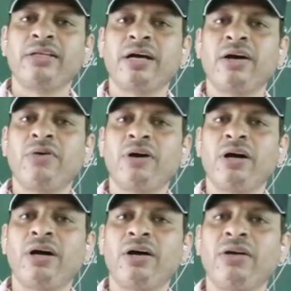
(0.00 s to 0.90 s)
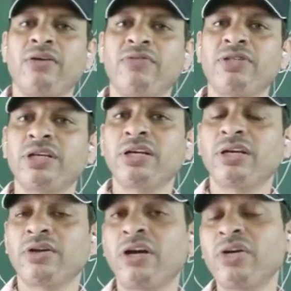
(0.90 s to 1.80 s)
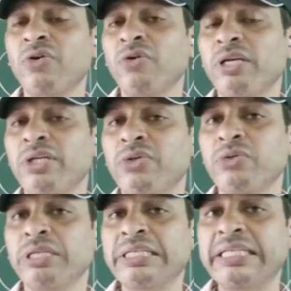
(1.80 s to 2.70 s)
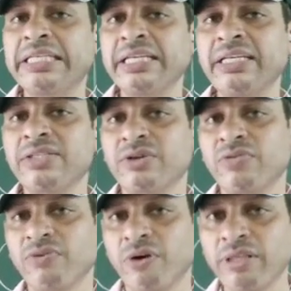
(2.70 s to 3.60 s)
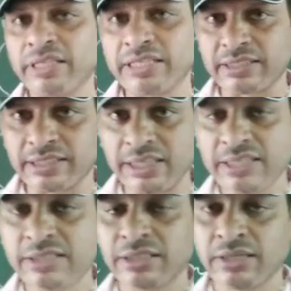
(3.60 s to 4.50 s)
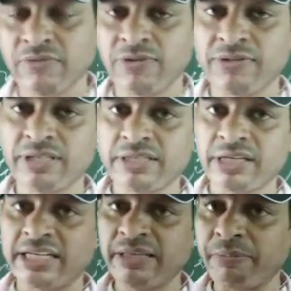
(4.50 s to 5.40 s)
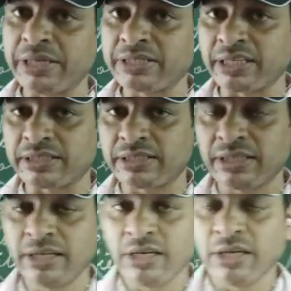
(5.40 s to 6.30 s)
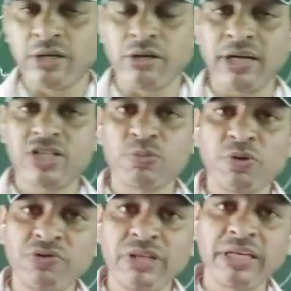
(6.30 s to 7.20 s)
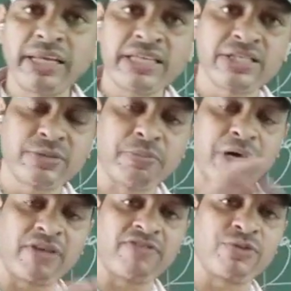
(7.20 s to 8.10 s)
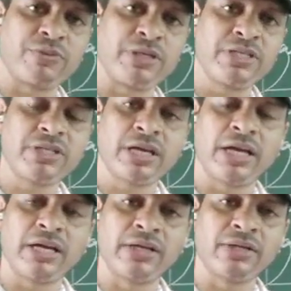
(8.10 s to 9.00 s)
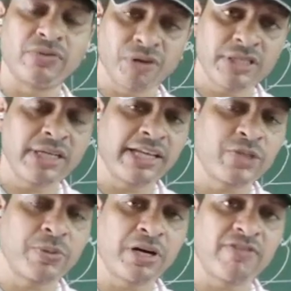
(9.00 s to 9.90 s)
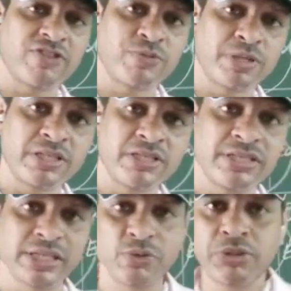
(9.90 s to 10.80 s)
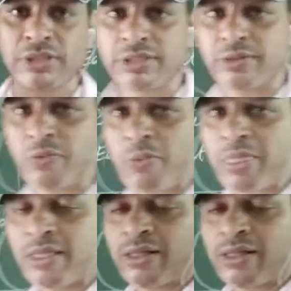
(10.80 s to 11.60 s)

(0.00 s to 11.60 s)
Now we shall not go into the details of all these things. We will just study the basics. Now let's move to the next part of speech, and you know what is the next part of speech in sequence?